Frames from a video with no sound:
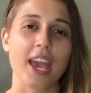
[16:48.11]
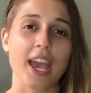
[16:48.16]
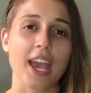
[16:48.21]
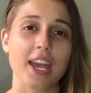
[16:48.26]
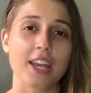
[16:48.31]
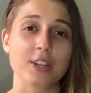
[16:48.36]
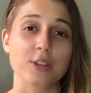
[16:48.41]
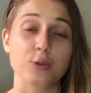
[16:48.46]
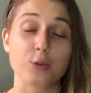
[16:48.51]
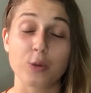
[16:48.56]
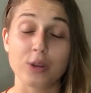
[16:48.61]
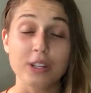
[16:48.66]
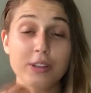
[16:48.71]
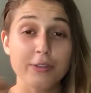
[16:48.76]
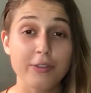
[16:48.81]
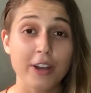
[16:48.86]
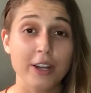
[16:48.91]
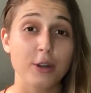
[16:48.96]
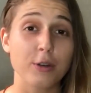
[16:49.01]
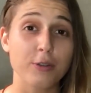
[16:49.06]
And when
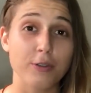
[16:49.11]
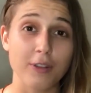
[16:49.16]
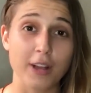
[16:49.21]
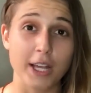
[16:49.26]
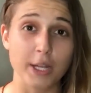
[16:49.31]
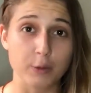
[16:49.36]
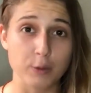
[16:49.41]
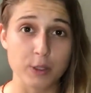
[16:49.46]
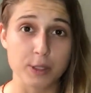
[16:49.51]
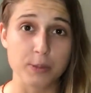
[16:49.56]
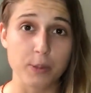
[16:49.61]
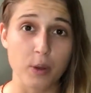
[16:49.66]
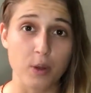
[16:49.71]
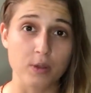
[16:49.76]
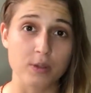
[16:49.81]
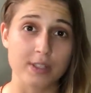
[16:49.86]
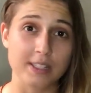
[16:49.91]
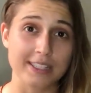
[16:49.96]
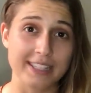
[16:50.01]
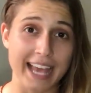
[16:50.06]
the fight or flight
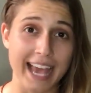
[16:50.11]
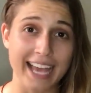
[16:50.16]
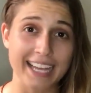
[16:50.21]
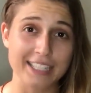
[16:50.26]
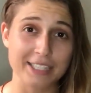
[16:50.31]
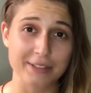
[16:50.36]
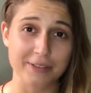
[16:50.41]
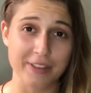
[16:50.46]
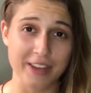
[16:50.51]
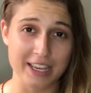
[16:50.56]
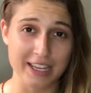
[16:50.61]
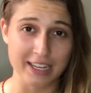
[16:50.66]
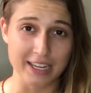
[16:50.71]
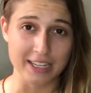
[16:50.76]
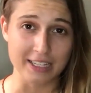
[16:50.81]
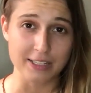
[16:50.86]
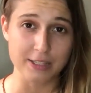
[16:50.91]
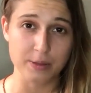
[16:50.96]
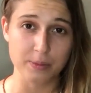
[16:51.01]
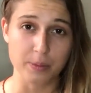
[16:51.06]
response is
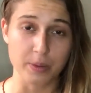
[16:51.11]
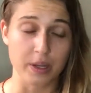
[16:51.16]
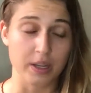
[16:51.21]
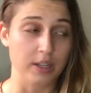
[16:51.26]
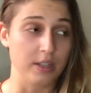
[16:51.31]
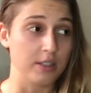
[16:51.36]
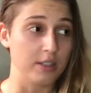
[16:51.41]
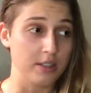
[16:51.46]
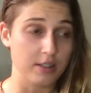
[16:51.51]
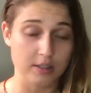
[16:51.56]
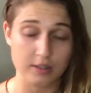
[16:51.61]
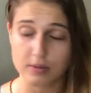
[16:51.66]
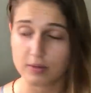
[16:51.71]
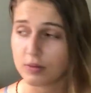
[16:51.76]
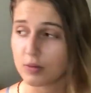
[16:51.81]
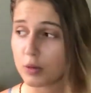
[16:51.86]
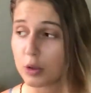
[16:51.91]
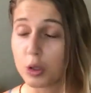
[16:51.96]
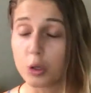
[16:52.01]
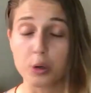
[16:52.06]
activated, because
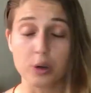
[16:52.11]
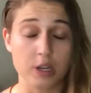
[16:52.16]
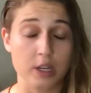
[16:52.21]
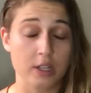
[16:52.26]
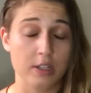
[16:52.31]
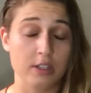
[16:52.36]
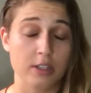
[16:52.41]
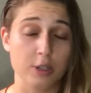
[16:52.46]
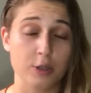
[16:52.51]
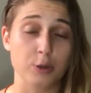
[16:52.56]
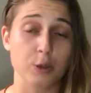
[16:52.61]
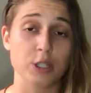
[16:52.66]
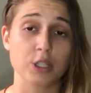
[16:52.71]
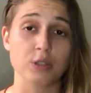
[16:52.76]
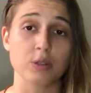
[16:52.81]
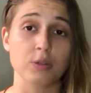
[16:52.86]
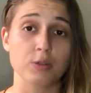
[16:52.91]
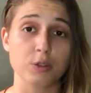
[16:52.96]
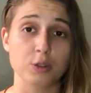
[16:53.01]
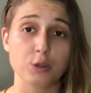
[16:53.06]
you're in a
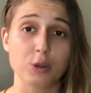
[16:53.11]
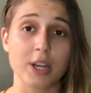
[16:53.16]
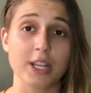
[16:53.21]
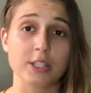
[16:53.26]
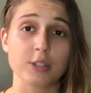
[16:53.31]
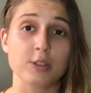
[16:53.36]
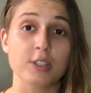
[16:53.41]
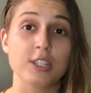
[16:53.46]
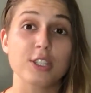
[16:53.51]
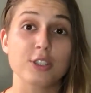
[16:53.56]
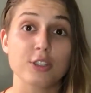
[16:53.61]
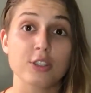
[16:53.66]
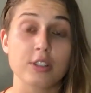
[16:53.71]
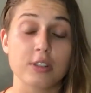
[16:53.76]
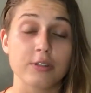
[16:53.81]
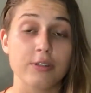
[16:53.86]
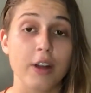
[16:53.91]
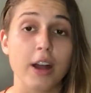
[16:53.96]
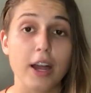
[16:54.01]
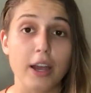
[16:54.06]
situation of stress, you need to
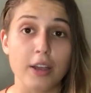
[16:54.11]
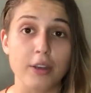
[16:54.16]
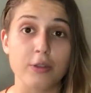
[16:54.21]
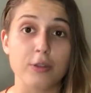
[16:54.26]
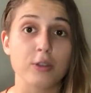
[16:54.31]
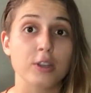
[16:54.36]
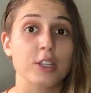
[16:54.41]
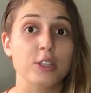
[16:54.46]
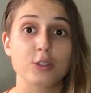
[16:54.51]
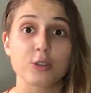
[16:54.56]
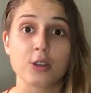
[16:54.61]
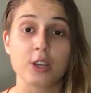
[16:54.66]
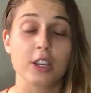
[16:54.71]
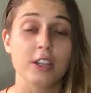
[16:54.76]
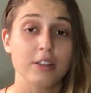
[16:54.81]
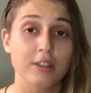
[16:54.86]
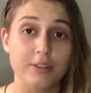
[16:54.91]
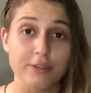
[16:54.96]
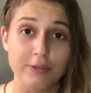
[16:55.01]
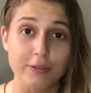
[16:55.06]
survive, you need to
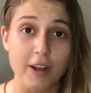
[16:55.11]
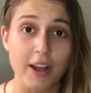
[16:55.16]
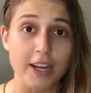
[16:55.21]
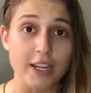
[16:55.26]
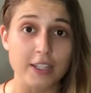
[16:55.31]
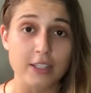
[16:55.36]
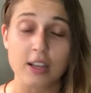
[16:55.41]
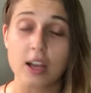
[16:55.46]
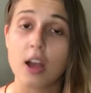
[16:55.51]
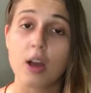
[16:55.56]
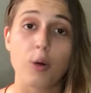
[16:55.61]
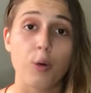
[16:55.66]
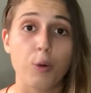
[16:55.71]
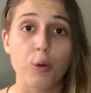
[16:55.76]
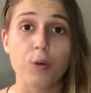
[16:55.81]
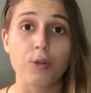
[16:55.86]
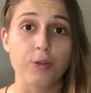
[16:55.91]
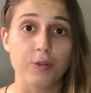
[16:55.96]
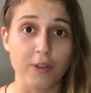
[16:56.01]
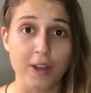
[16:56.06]
either fight
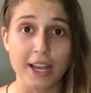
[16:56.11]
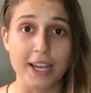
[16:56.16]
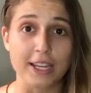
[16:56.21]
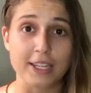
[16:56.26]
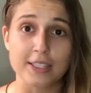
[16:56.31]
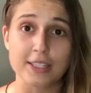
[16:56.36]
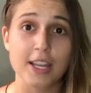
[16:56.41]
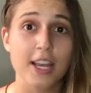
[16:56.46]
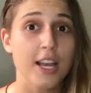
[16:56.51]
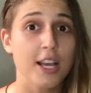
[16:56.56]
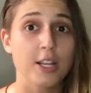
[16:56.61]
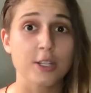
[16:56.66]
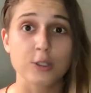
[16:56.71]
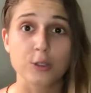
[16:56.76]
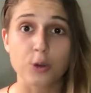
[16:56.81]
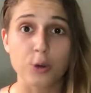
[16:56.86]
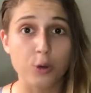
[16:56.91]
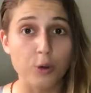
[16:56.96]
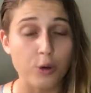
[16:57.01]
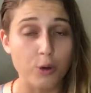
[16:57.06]
or flight.
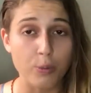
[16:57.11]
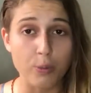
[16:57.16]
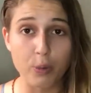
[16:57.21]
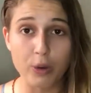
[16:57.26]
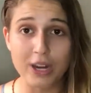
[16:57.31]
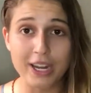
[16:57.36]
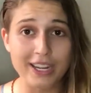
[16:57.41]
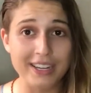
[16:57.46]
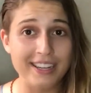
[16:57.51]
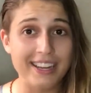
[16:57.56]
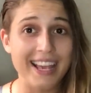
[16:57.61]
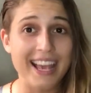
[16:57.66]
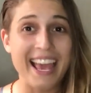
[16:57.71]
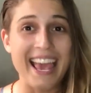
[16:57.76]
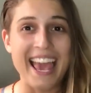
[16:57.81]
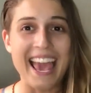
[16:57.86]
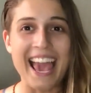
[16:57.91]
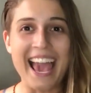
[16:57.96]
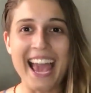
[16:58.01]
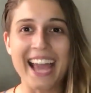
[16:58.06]
So your brain
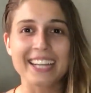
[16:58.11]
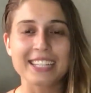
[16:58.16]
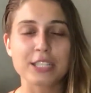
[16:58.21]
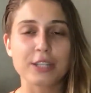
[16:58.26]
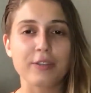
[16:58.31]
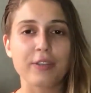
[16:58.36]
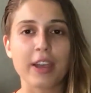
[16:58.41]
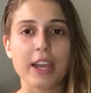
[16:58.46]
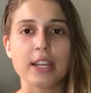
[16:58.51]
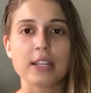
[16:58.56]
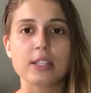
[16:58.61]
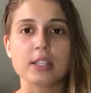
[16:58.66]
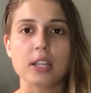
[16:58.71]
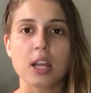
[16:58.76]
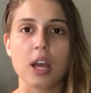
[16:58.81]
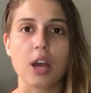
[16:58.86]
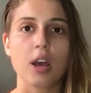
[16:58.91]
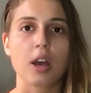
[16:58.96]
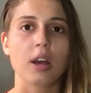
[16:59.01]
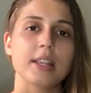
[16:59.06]

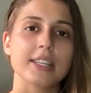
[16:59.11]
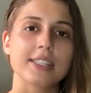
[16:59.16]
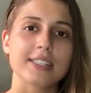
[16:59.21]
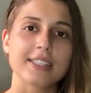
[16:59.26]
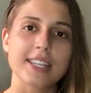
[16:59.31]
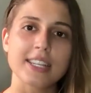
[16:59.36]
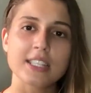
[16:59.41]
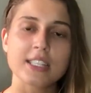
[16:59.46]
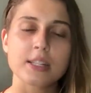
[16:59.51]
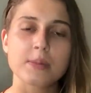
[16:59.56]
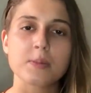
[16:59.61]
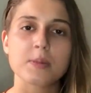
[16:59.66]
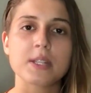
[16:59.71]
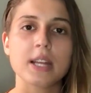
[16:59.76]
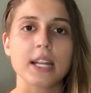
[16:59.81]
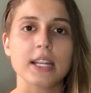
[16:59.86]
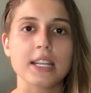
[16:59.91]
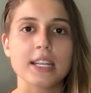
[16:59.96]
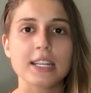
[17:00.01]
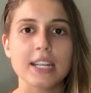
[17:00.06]
activates the systems
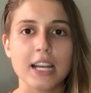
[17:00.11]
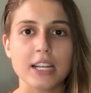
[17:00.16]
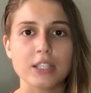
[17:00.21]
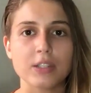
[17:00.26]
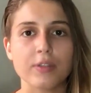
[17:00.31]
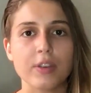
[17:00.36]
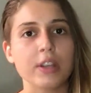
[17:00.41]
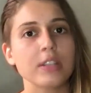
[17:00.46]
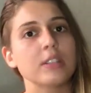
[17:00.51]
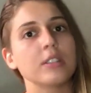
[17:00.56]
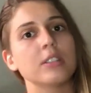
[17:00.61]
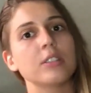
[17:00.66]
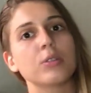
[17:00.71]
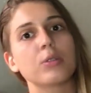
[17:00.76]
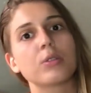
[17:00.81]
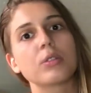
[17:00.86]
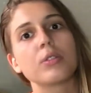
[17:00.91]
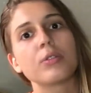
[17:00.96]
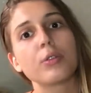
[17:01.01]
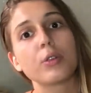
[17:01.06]
that need activating in
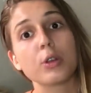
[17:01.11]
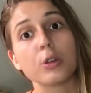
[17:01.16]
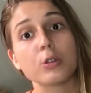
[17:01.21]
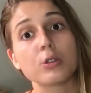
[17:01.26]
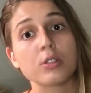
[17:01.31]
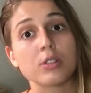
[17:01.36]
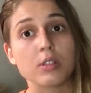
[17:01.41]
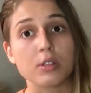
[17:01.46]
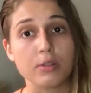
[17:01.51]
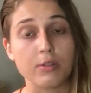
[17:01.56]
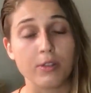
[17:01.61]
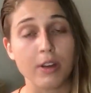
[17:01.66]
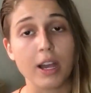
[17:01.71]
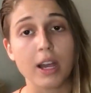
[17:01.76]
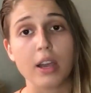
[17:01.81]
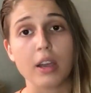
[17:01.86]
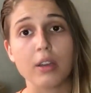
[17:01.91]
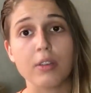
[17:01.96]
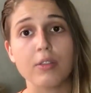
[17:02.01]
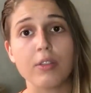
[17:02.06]
order for you to
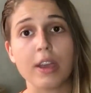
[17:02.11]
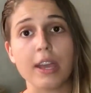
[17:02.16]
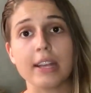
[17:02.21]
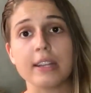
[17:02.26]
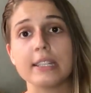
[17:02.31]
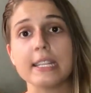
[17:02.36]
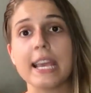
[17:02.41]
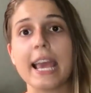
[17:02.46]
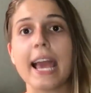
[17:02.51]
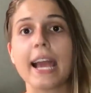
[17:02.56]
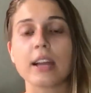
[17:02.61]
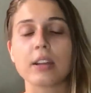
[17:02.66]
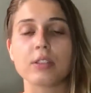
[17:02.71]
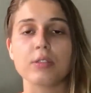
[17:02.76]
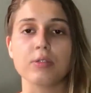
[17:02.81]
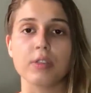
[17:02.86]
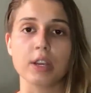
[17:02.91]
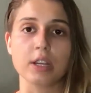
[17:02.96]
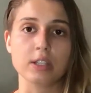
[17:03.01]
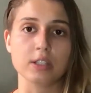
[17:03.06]
survive, and
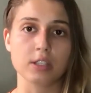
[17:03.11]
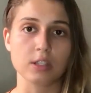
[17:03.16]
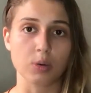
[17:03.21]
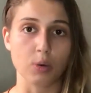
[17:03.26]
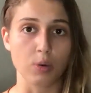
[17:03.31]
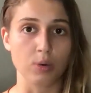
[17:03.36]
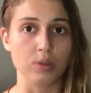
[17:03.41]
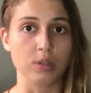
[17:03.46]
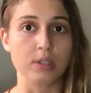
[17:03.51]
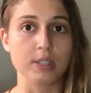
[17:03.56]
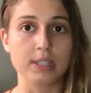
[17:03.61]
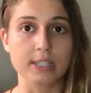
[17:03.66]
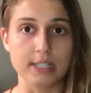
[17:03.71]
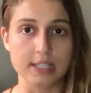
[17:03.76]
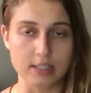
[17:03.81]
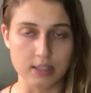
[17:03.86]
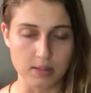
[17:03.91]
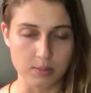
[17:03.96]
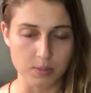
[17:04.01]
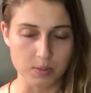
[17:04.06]
deactivates other
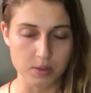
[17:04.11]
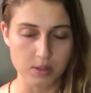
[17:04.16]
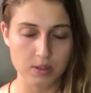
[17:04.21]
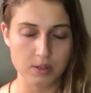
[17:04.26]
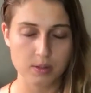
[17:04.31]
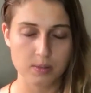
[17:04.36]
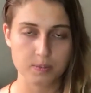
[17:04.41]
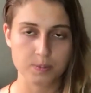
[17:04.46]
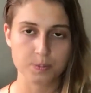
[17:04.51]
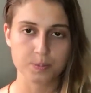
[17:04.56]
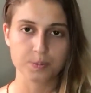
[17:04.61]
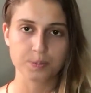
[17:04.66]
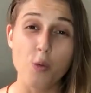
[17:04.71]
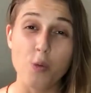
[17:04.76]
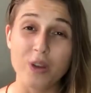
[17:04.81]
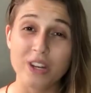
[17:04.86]
systems. And